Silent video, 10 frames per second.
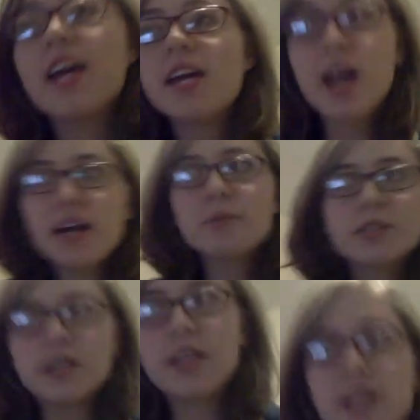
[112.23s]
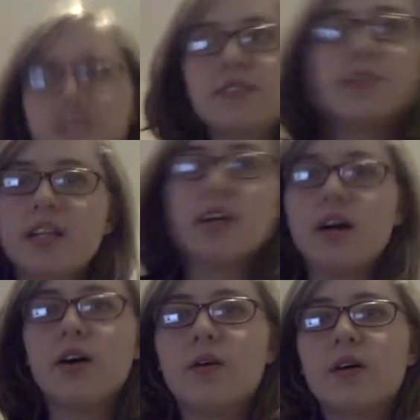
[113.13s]
He had up Sunday's
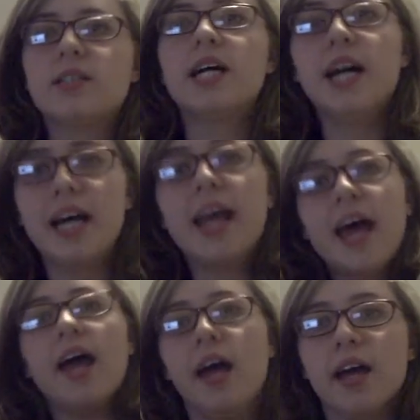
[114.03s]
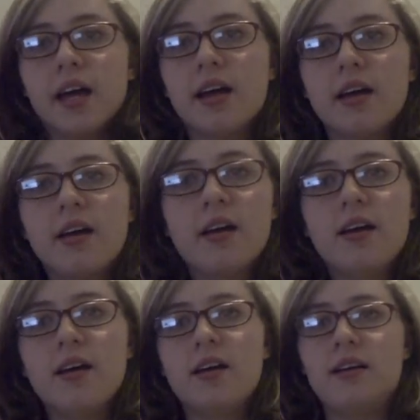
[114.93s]
video today.
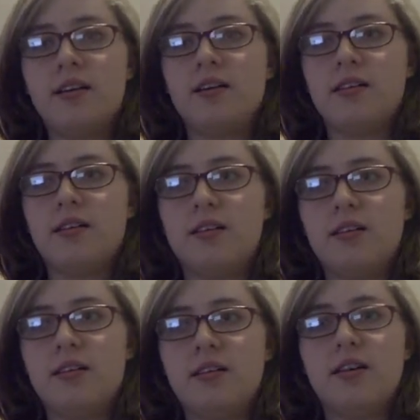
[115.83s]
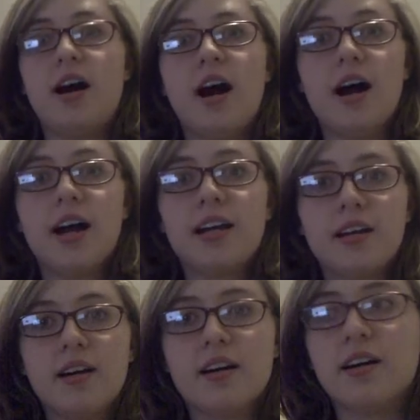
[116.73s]
Today's Tuesday, guys. I
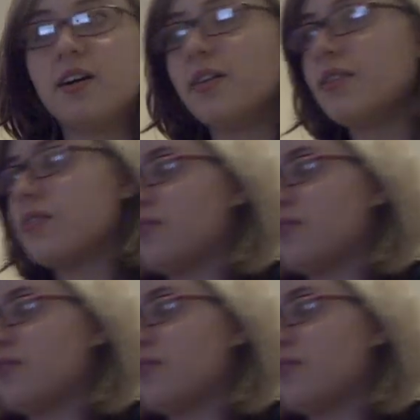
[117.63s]
know.